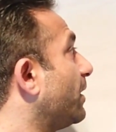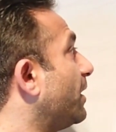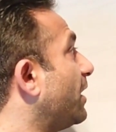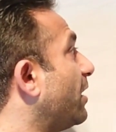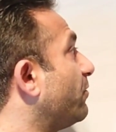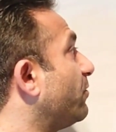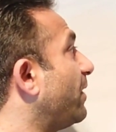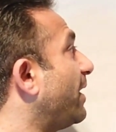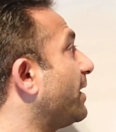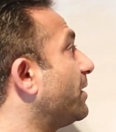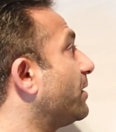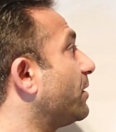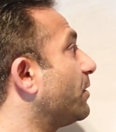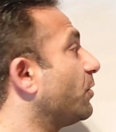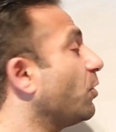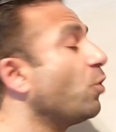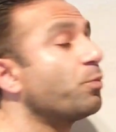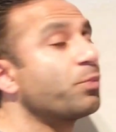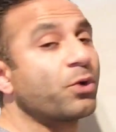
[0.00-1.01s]
Now we've
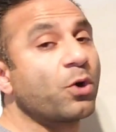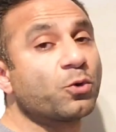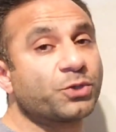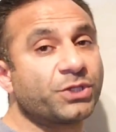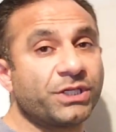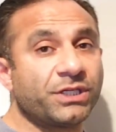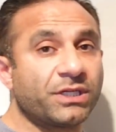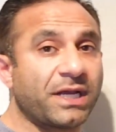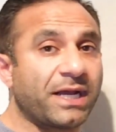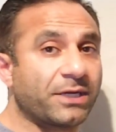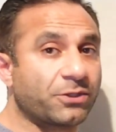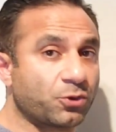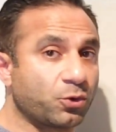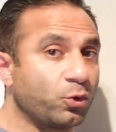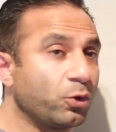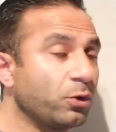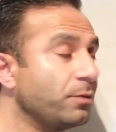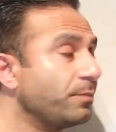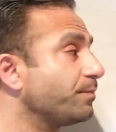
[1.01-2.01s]
had no protein
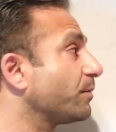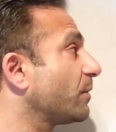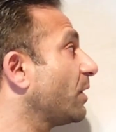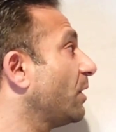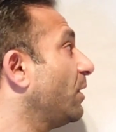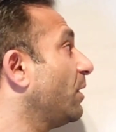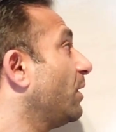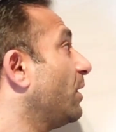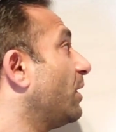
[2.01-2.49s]
at all.